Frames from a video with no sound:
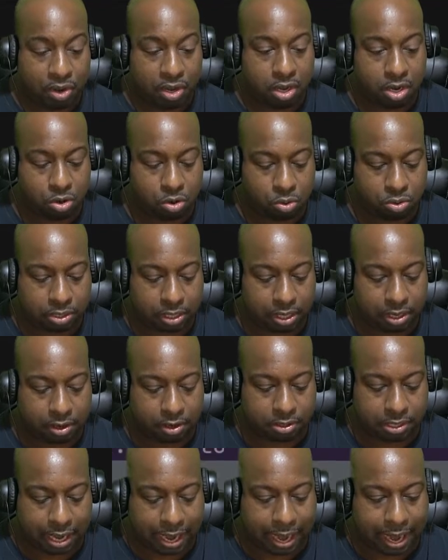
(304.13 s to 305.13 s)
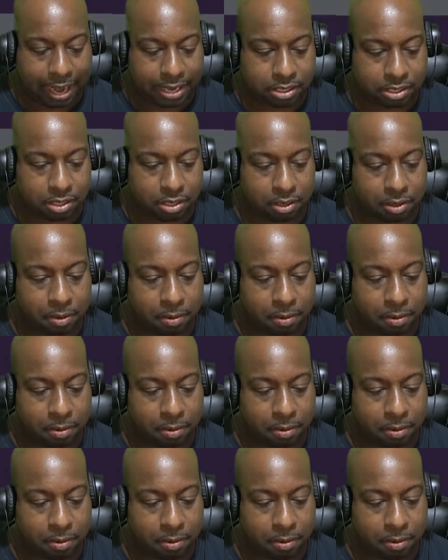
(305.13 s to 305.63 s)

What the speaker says: use is at